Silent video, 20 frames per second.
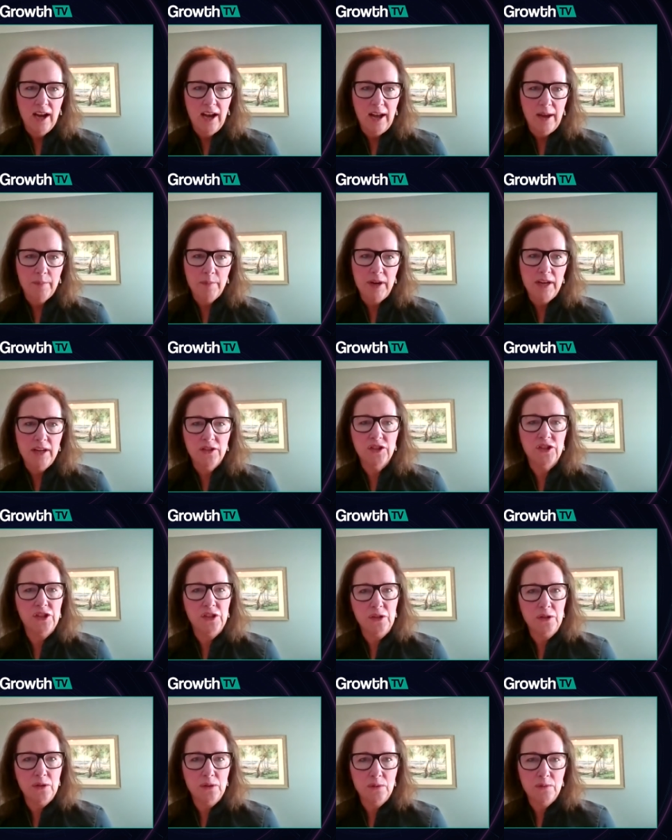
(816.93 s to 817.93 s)
um,
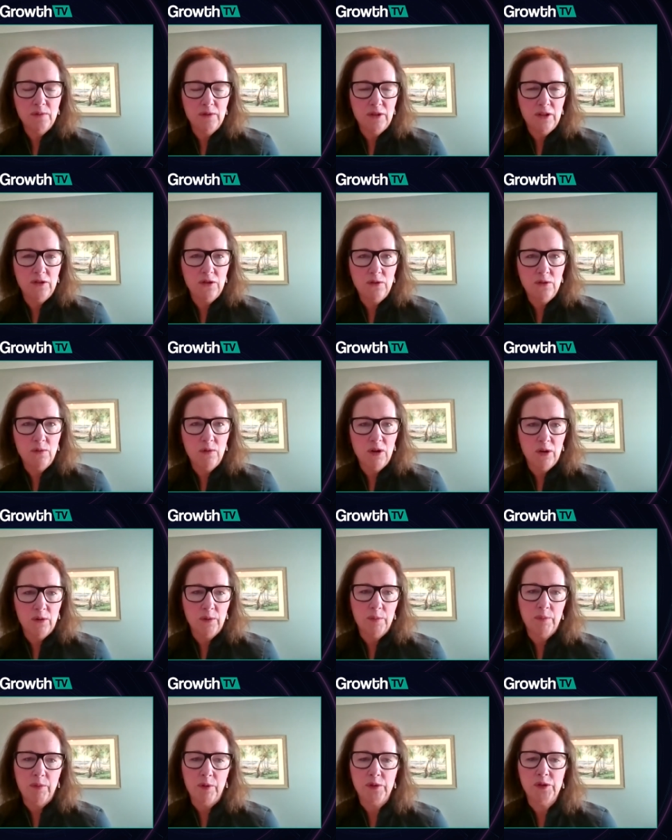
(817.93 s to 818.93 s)
into the new
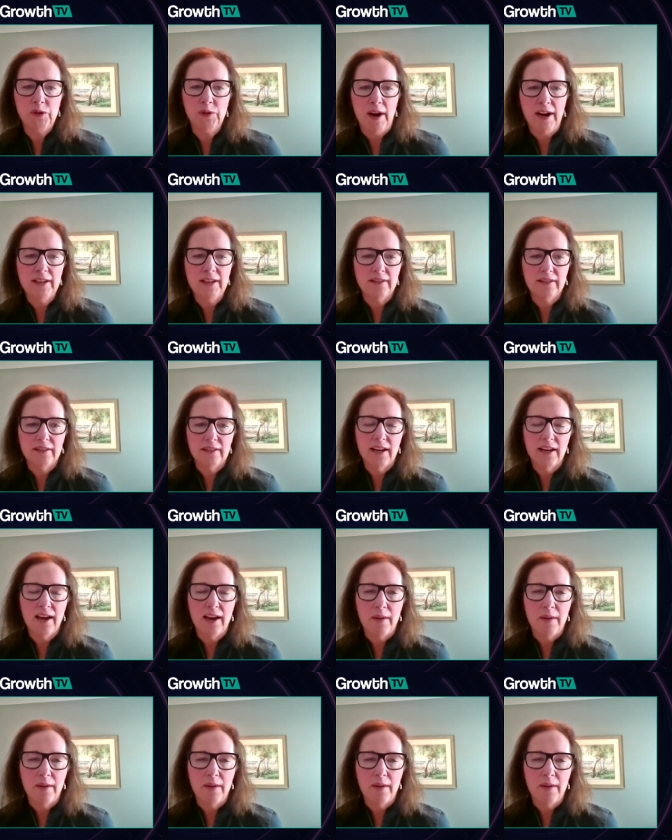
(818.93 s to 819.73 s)
world with Blue Triton.